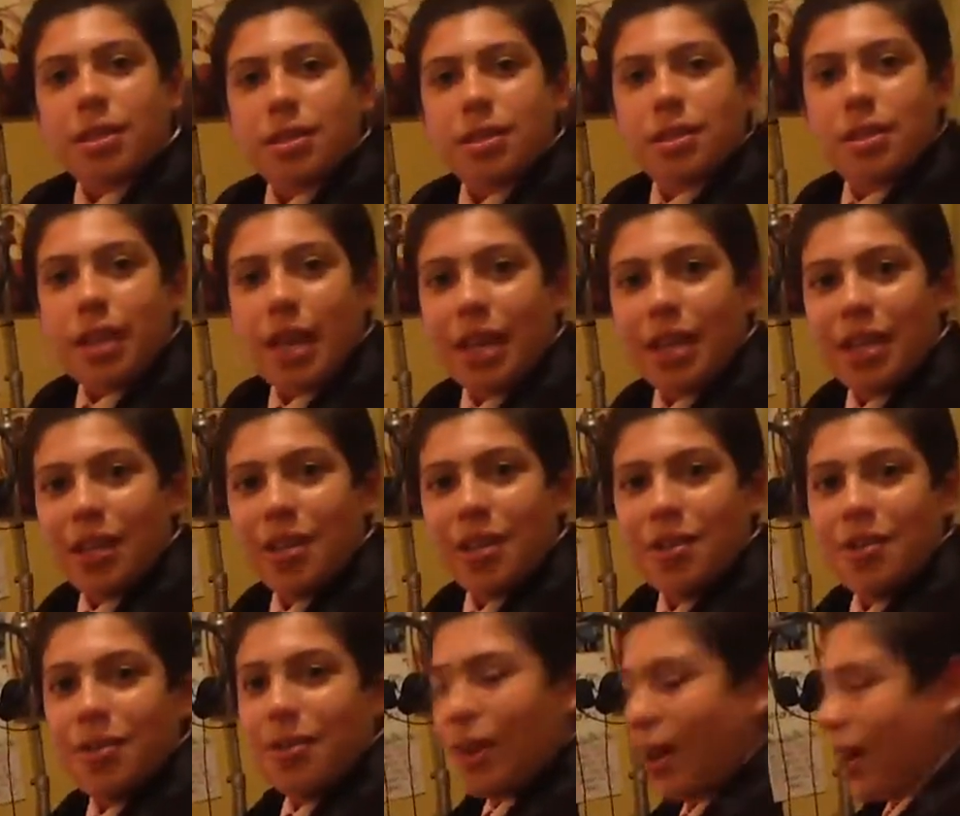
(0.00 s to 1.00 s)
Thank
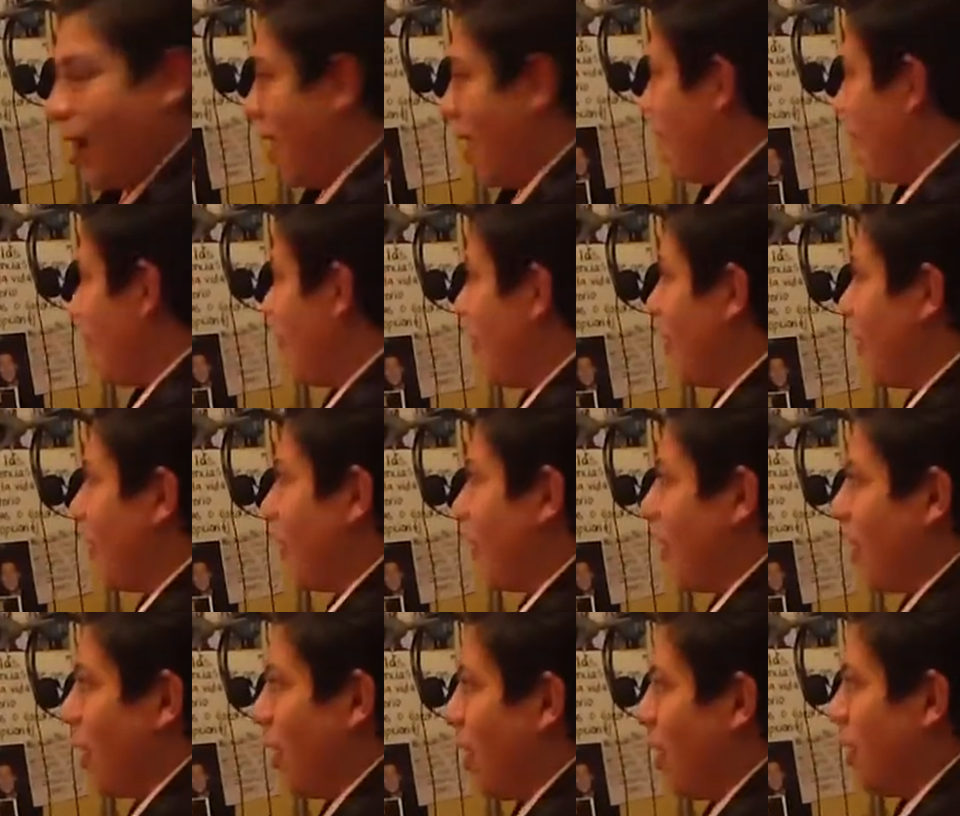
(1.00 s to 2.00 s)
you for
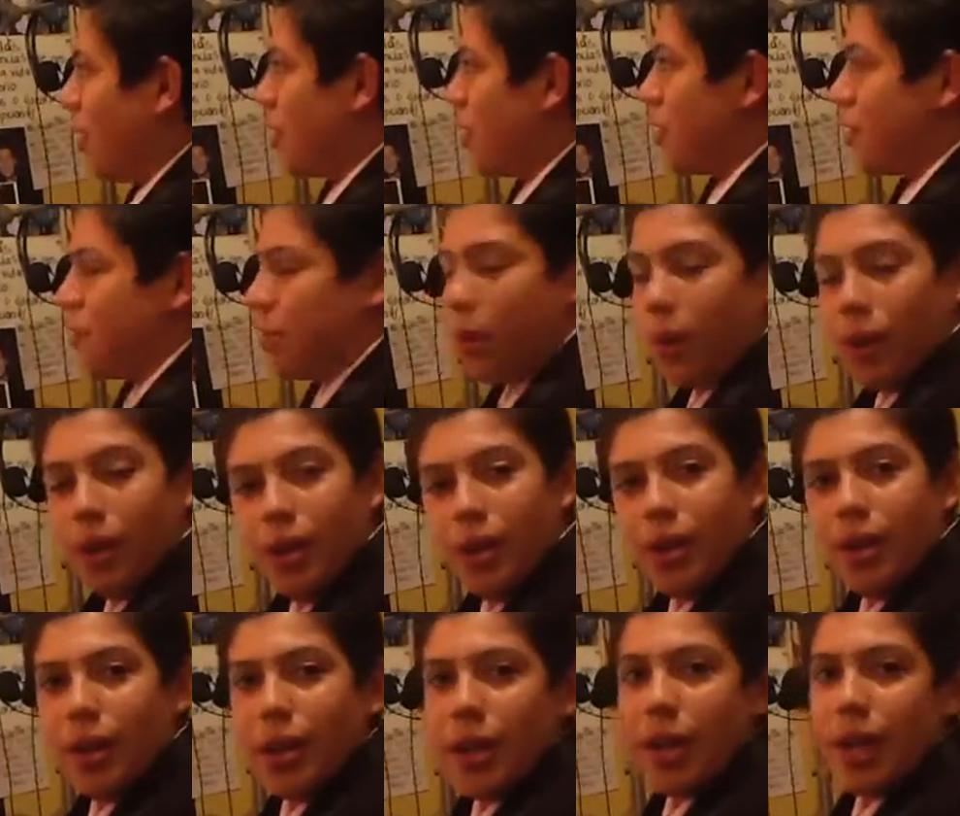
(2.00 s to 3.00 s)
all the support,
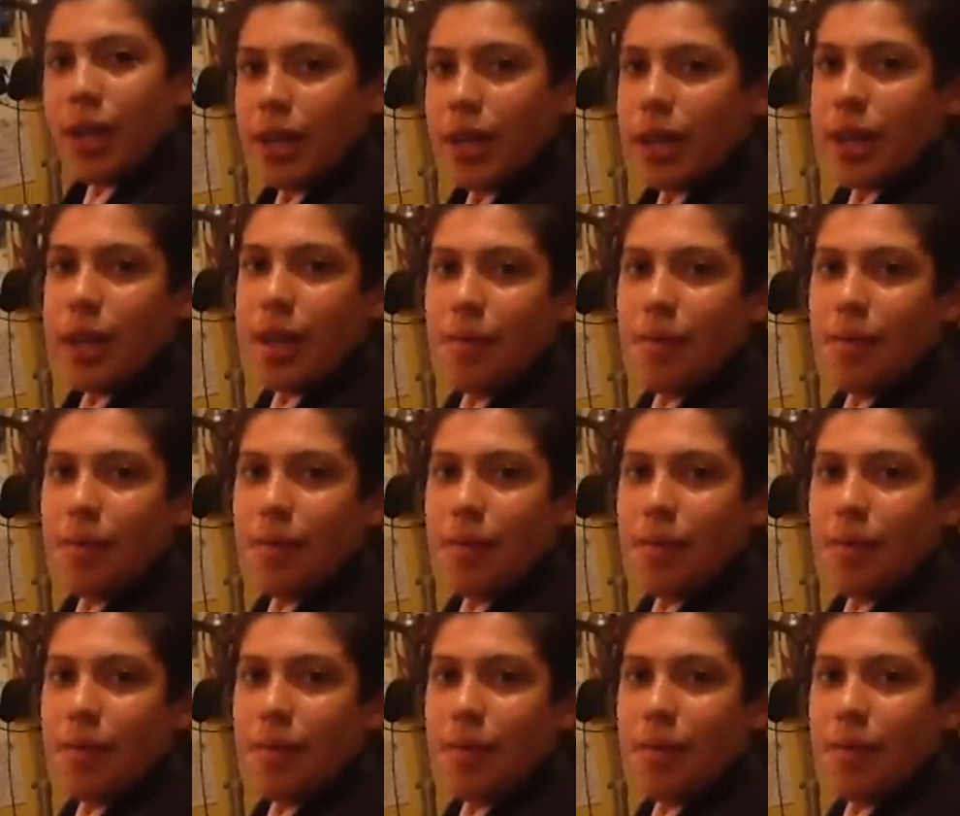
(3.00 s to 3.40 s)
and